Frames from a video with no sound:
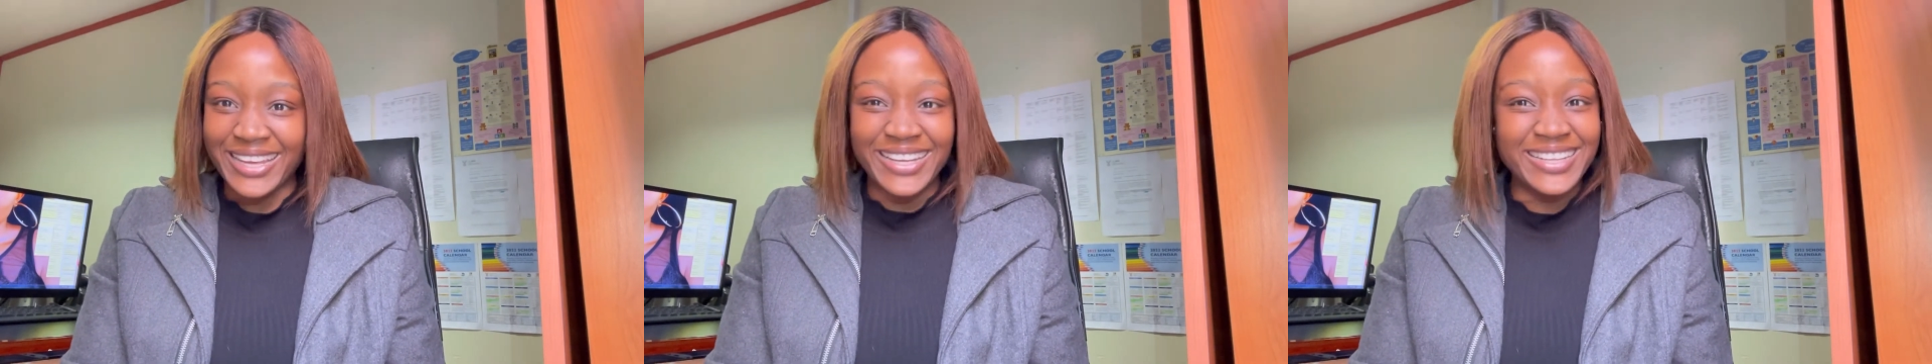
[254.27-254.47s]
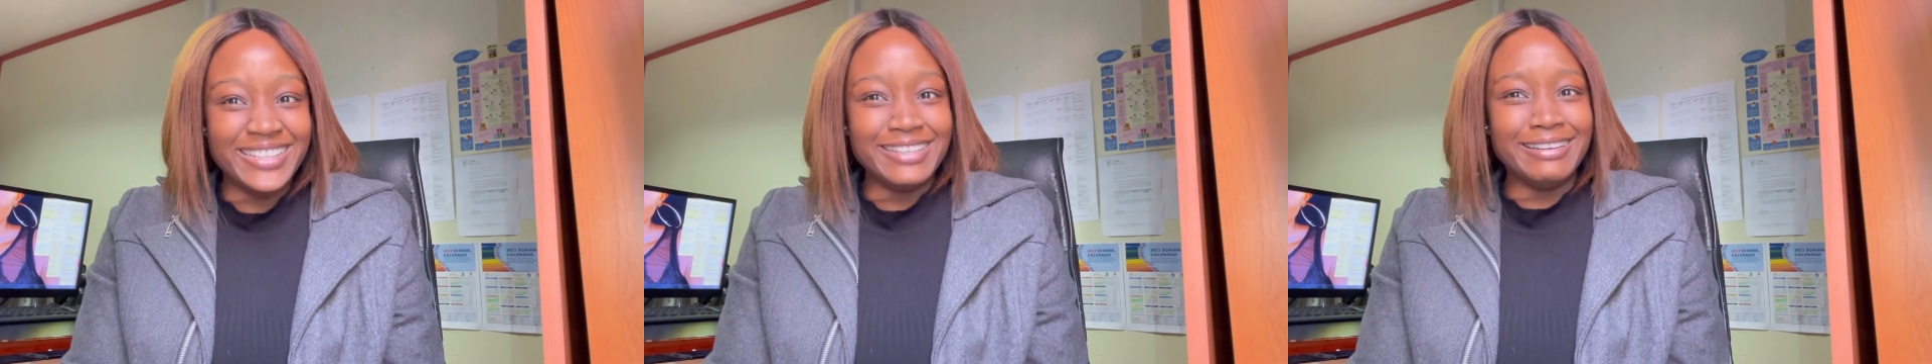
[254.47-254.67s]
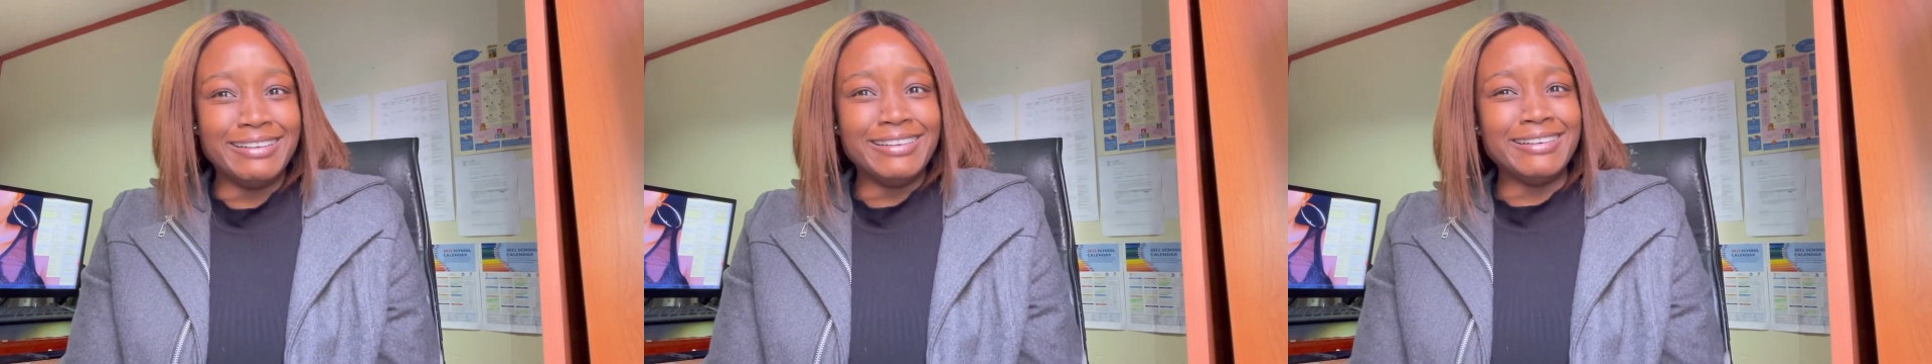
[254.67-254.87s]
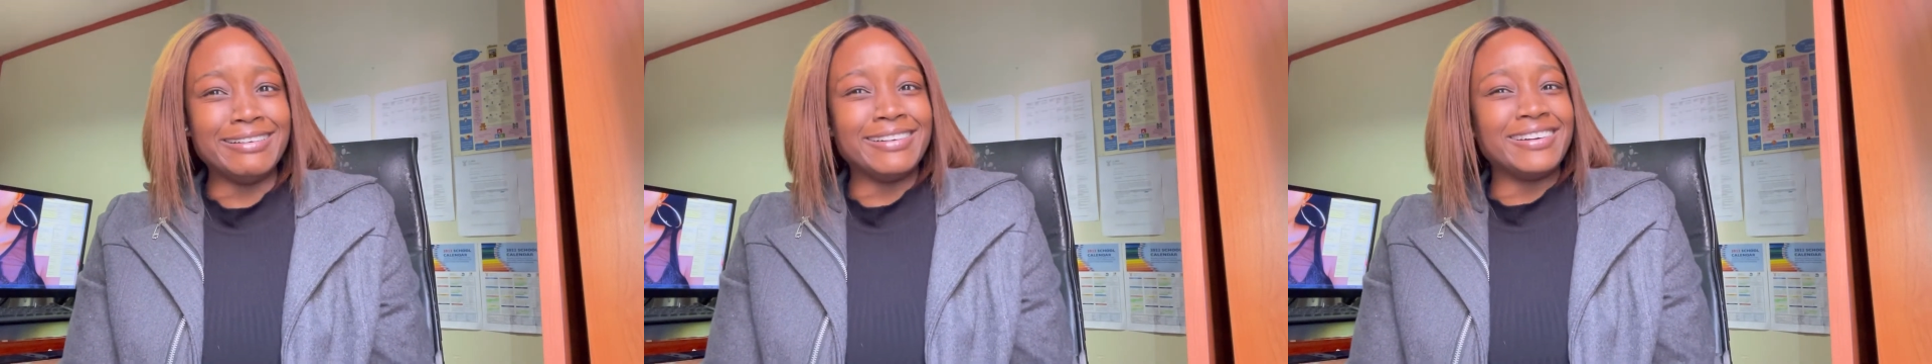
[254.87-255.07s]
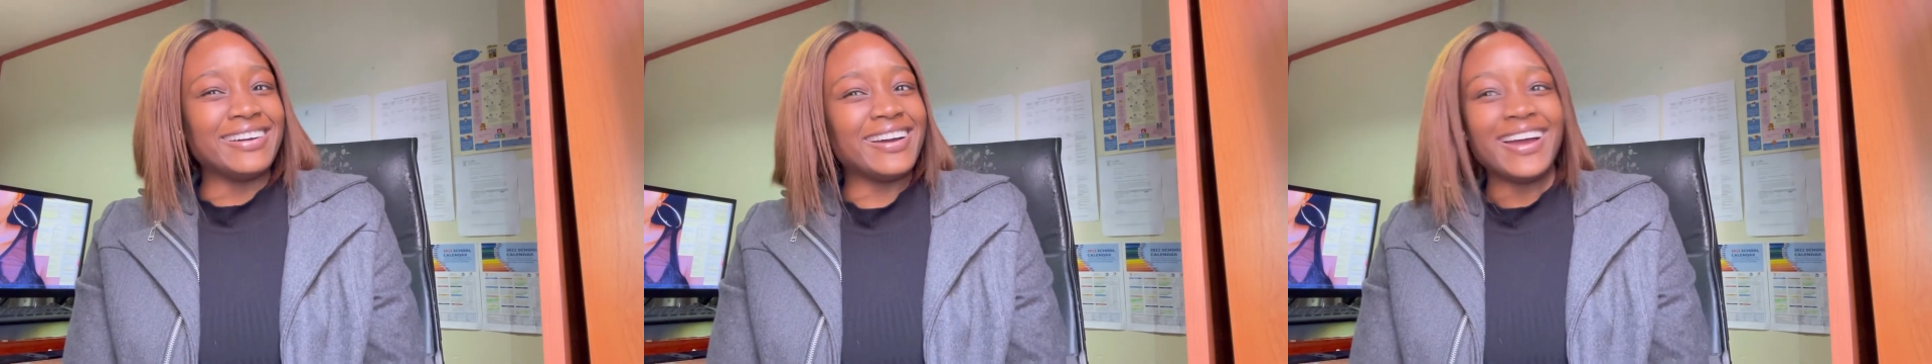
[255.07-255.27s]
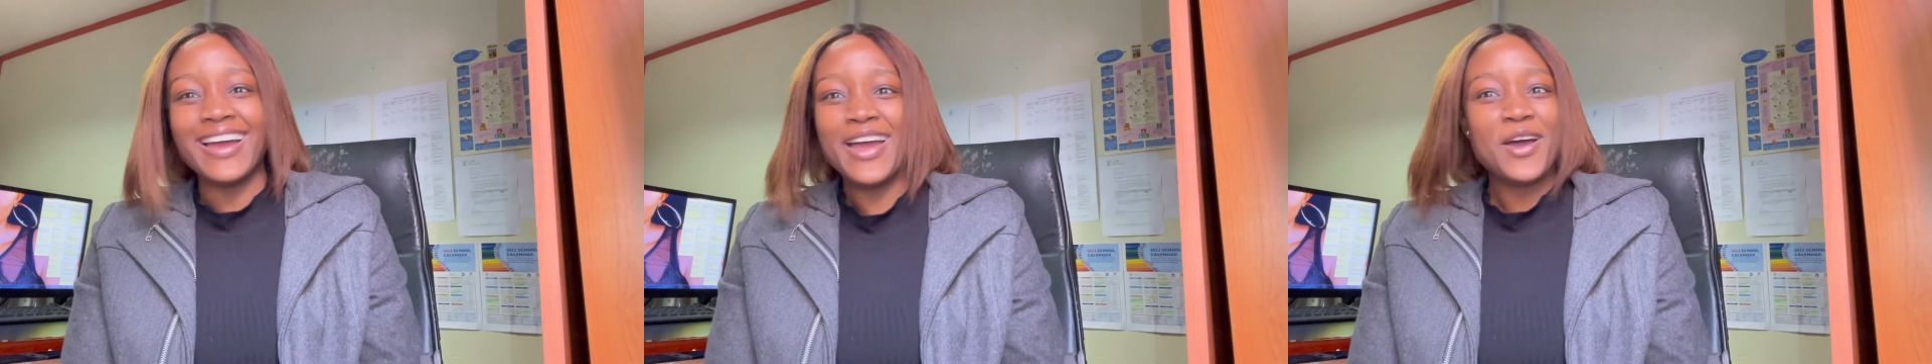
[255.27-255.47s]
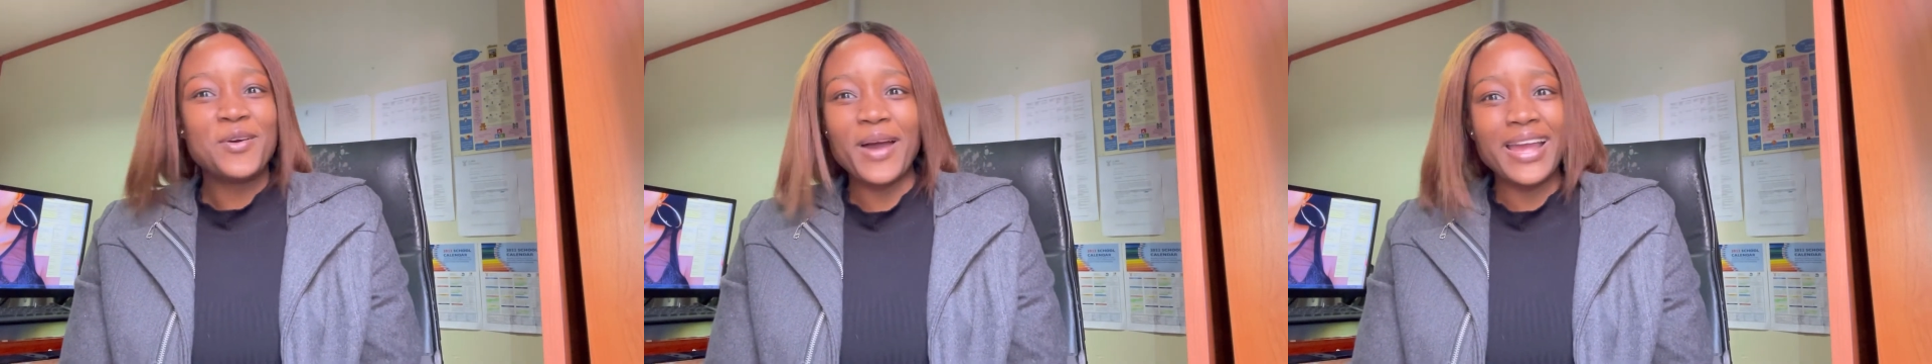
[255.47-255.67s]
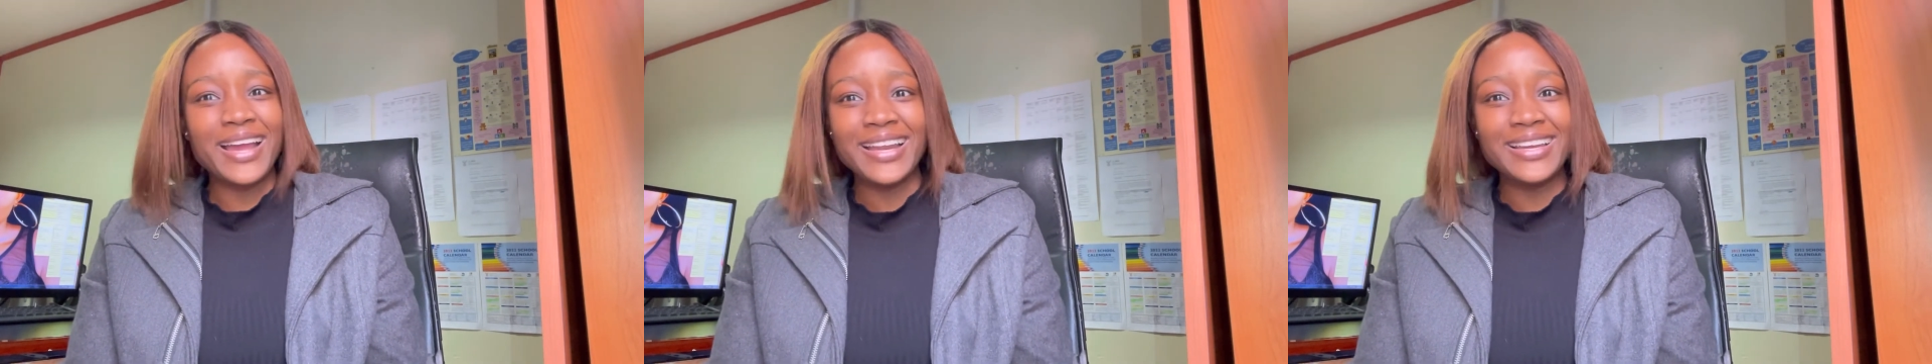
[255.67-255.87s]

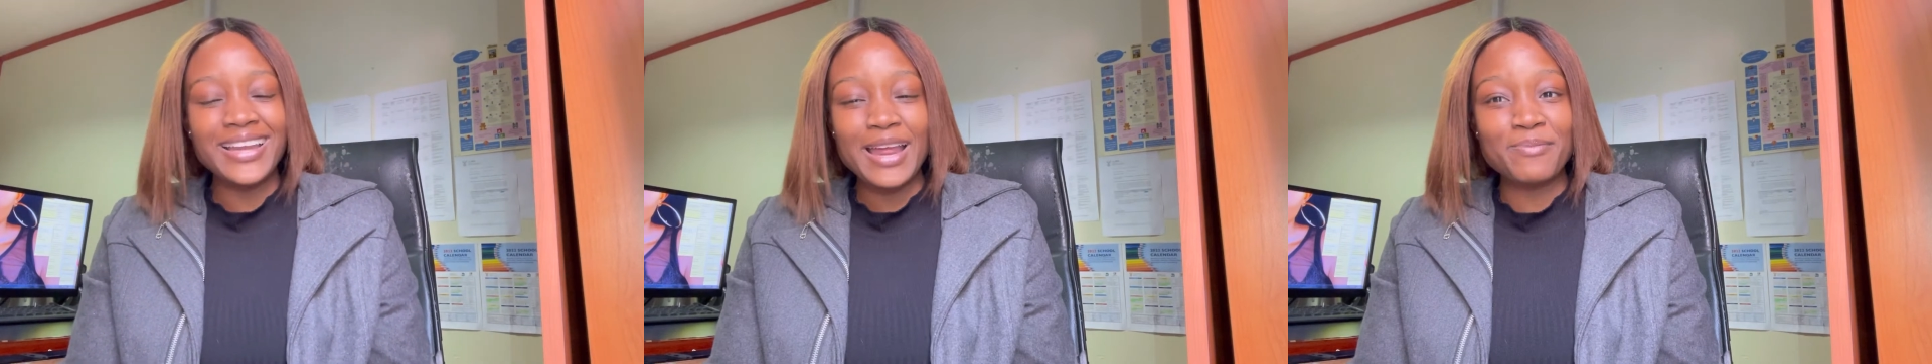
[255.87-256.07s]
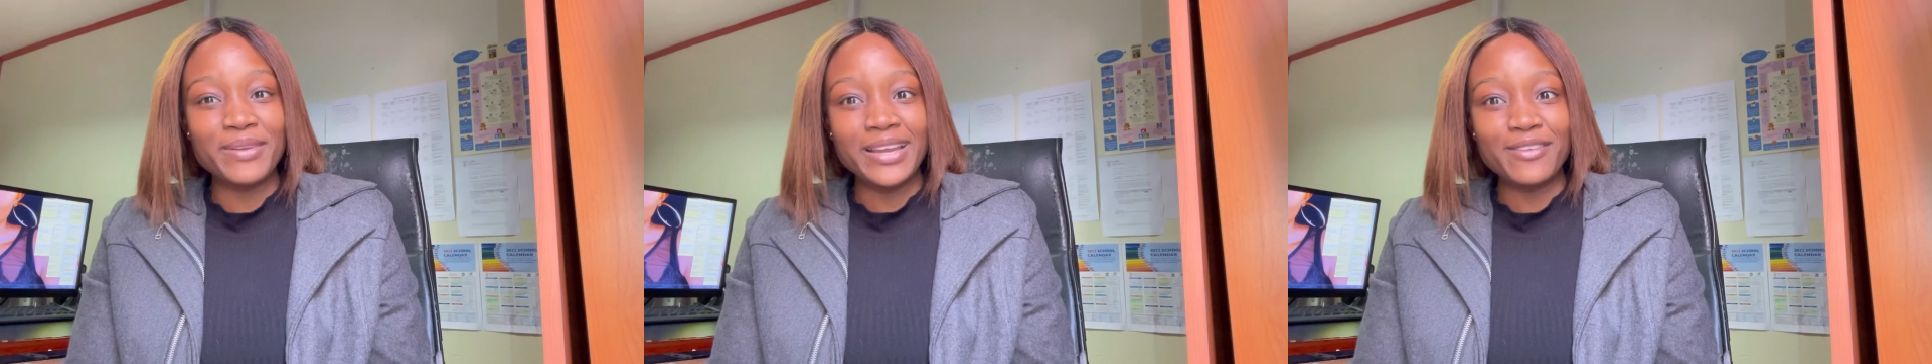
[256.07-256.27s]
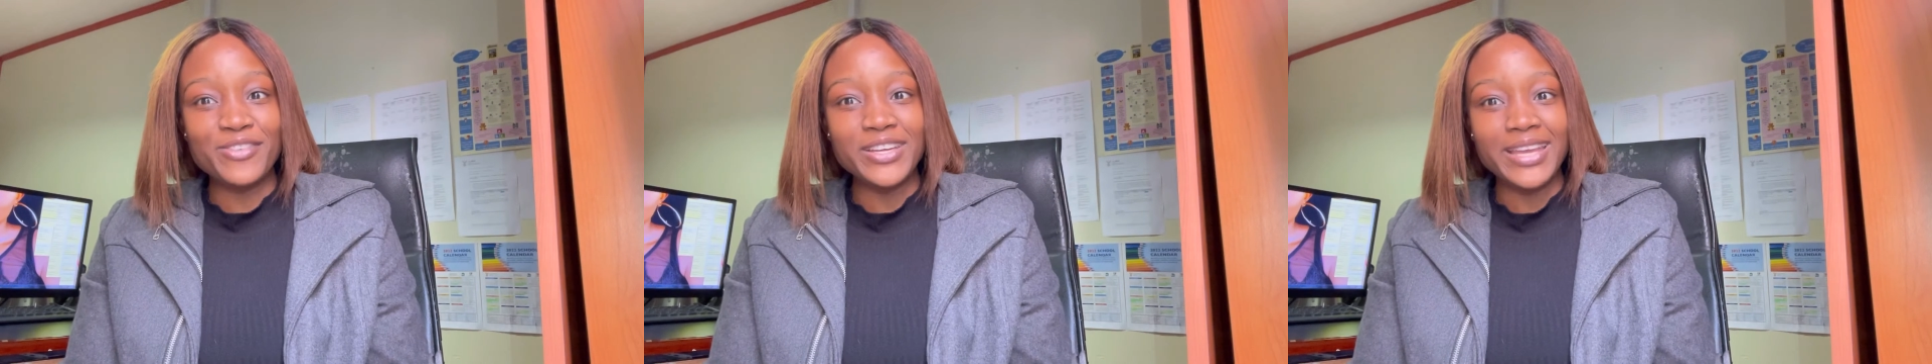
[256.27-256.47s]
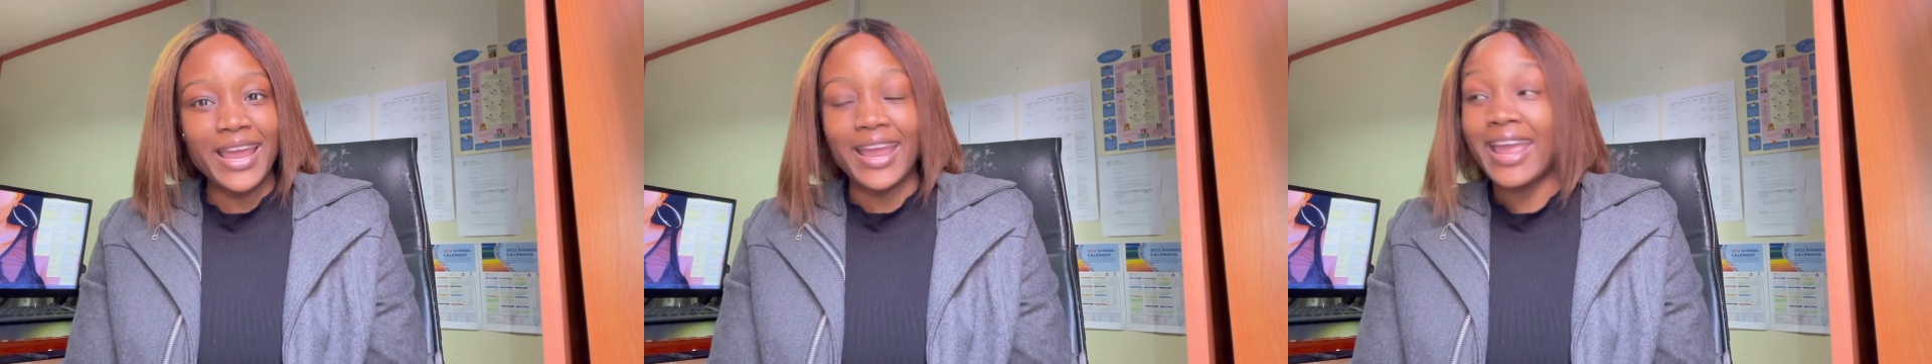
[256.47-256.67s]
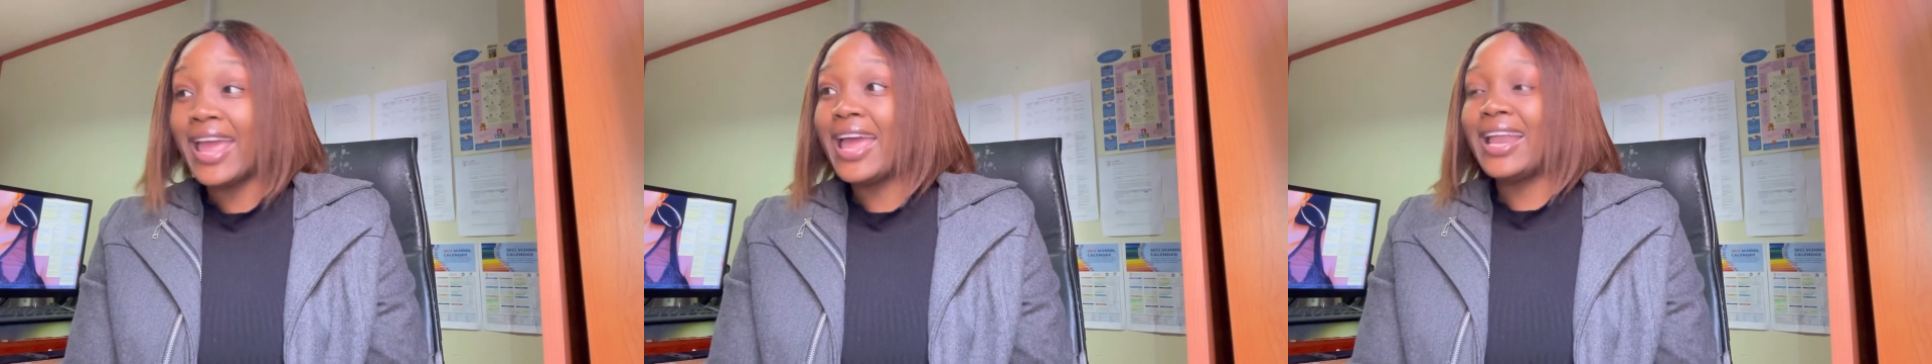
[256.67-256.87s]
Why can't it happen every day?